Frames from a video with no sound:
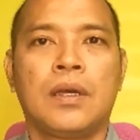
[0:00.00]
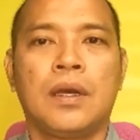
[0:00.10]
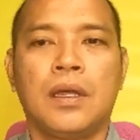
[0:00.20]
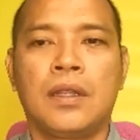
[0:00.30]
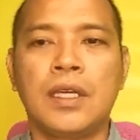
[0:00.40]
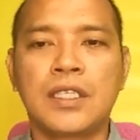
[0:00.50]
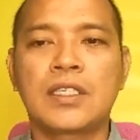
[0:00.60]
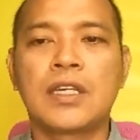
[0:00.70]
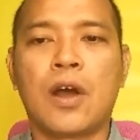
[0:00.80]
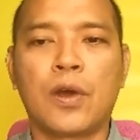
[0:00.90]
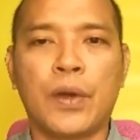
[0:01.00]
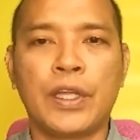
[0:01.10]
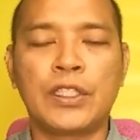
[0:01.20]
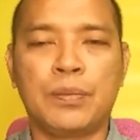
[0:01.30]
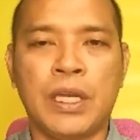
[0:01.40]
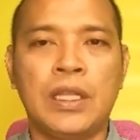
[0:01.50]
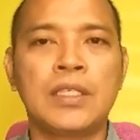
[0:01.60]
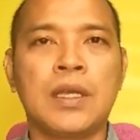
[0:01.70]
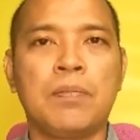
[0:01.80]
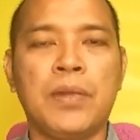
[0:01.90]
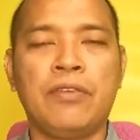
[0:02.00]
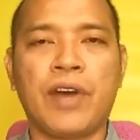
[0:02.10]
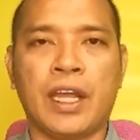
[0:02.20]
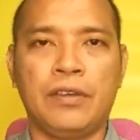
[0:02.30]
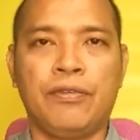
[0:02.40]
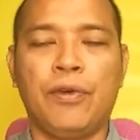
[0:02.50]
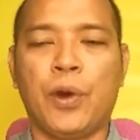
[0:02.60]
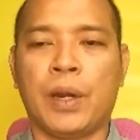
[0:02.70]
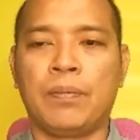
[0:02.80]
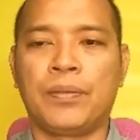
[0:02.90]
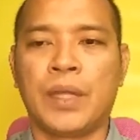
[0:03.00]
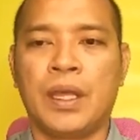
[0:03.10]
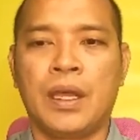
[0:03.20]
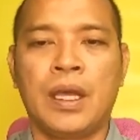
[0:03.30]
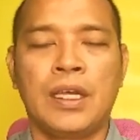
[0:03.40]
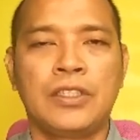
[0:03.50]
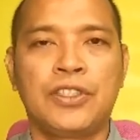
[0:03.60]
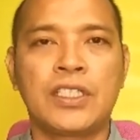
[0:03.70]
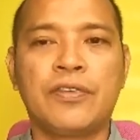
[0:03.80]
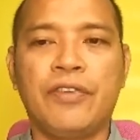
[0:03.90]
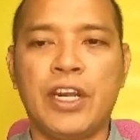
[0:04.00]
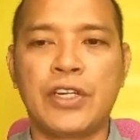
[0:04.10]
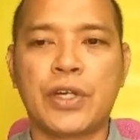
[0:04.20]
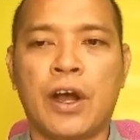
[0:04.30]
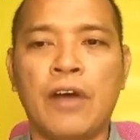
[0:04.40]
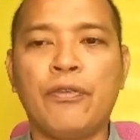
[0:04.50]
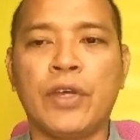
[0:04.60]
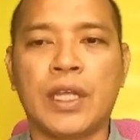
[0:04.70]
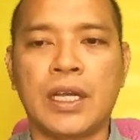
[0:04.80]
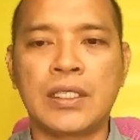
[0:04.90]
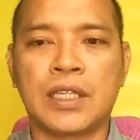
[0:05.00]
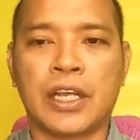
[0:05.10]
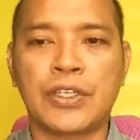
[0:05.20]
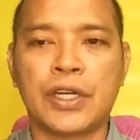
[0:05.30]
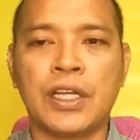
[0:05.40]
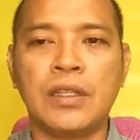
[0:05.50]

This is now going to be the simplified form. Just finish off with a restriction.